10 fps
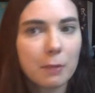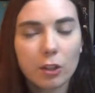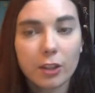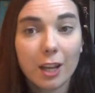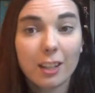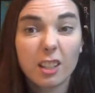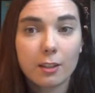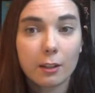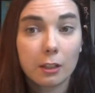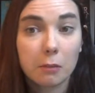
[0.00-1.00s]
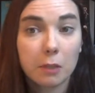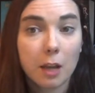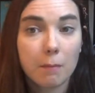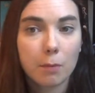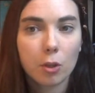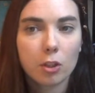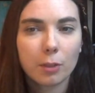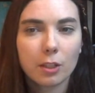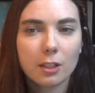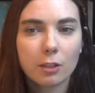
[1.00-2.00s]
Not that I necessarily read hype books,
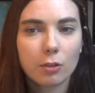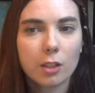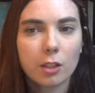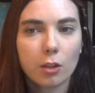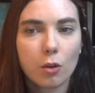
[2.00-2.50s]
but it's interesting